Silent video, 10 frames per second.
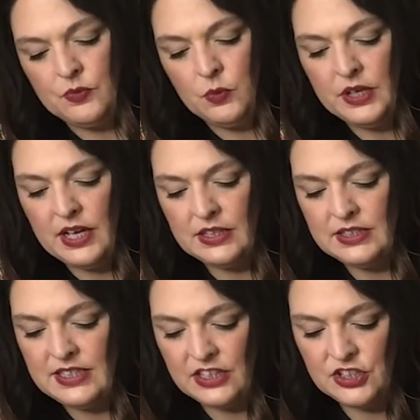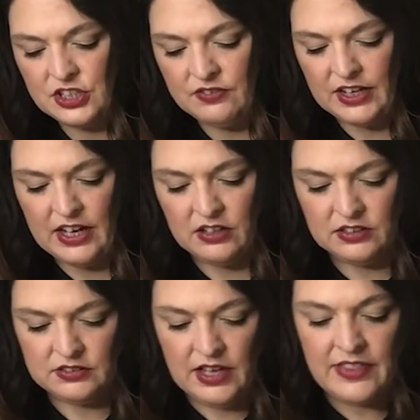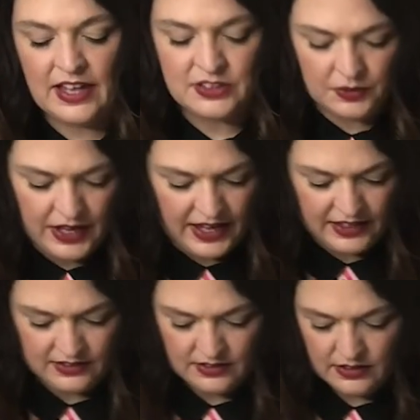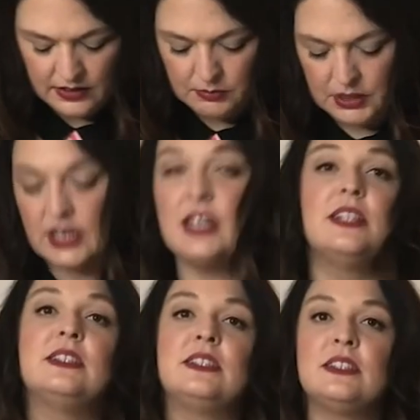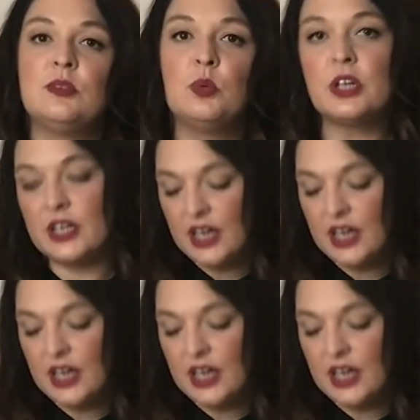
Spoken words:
we got a section of it out, and that's okay, because we're gonna